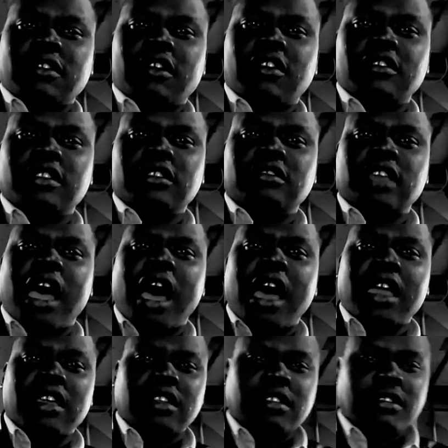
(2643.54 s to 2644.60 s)
on the
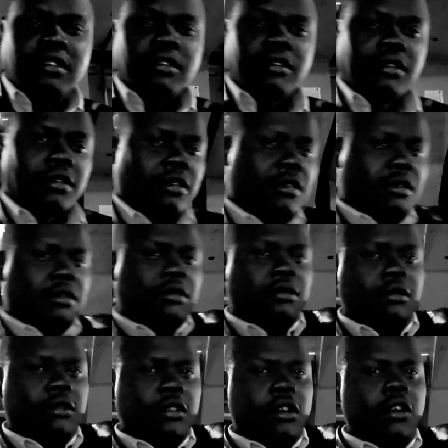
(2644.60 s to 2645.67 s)
side.
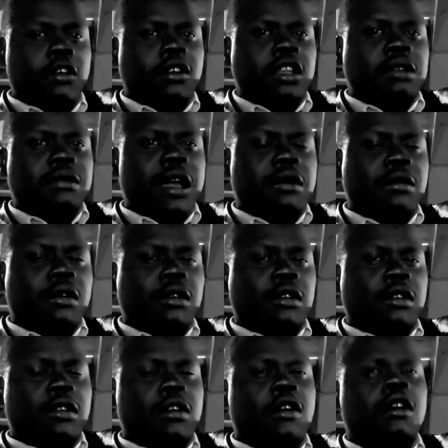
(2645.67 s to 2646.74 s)
Holy
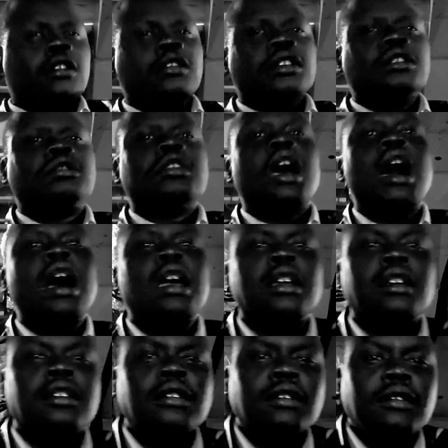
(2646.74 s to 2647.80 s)
Bible on the side.